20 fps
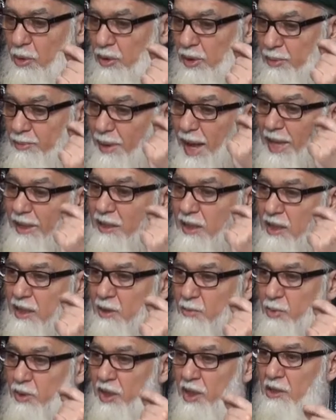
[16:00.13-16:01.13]
or a bad
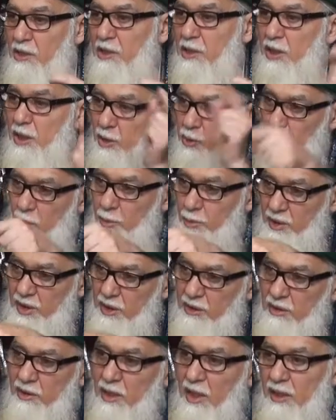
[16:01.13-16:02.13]
inspiration, it will be
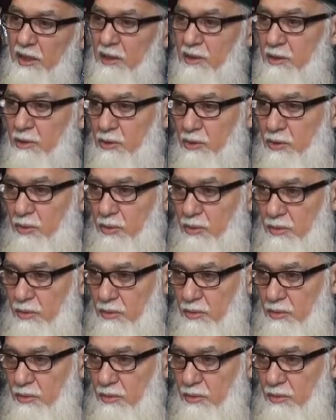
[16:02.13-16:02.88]
written against you.